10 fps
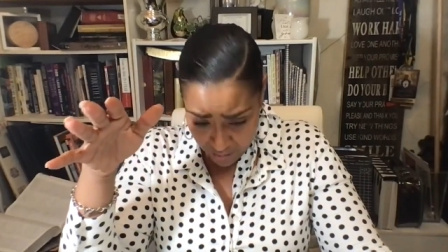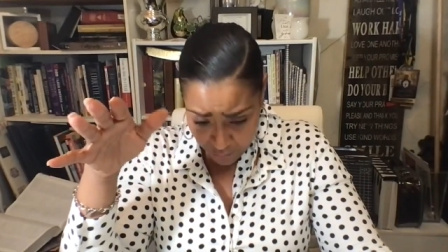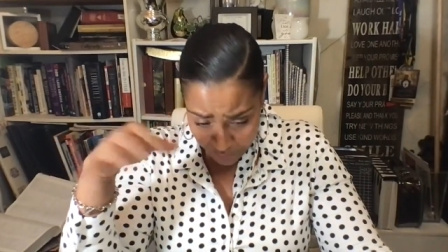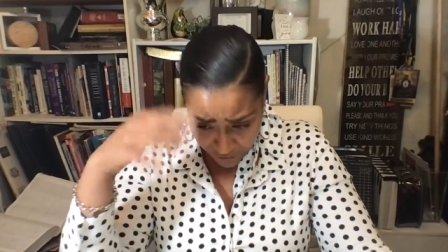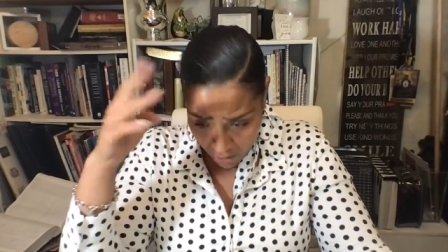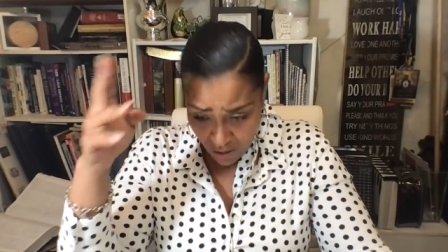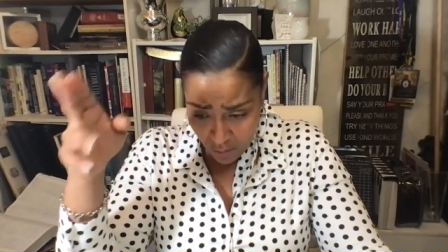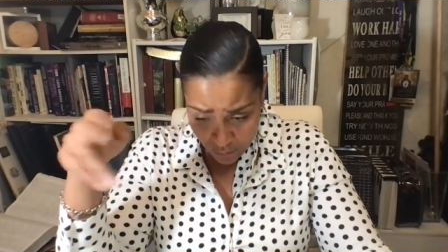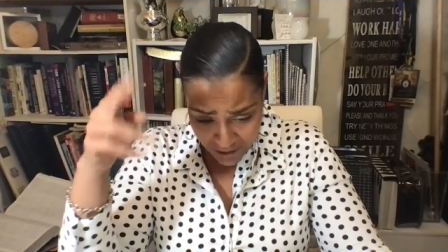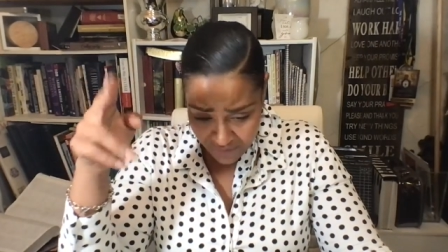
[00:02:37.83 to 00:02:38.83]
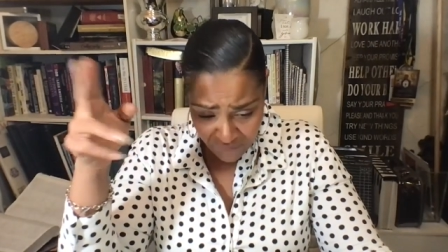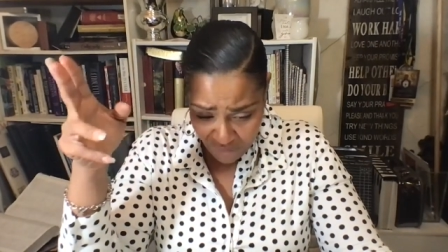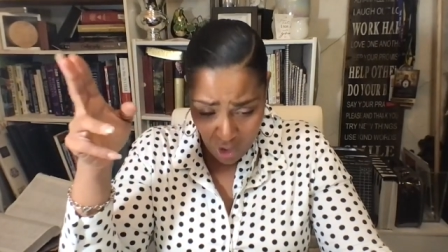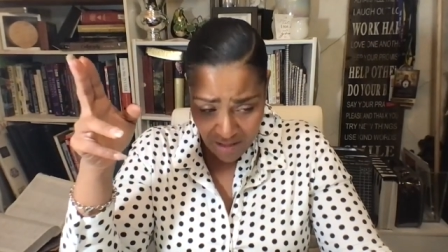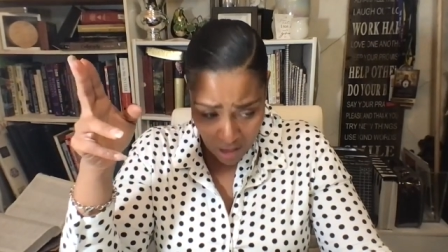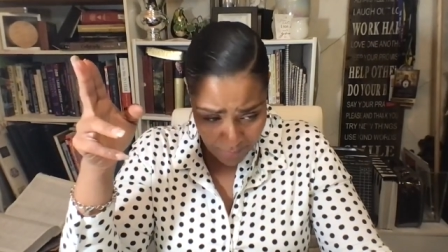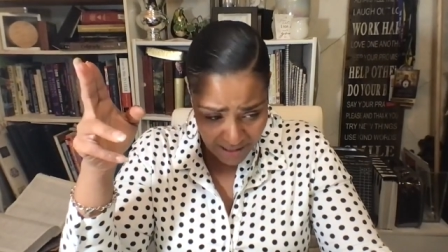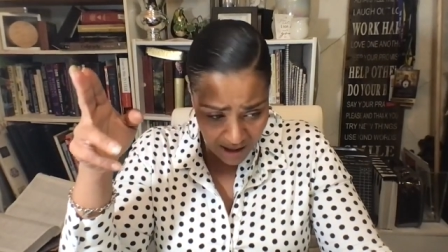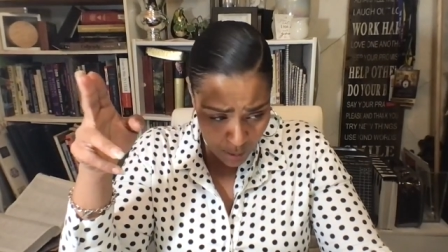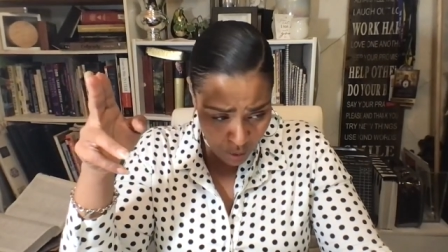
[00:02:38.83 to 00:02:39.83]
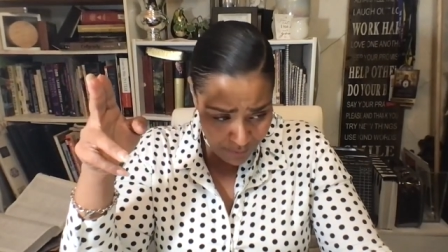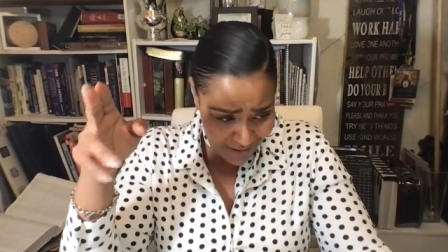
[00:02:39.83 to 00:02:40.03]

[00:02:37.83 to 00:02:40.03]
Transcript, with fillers: with all whatever fallout may come with me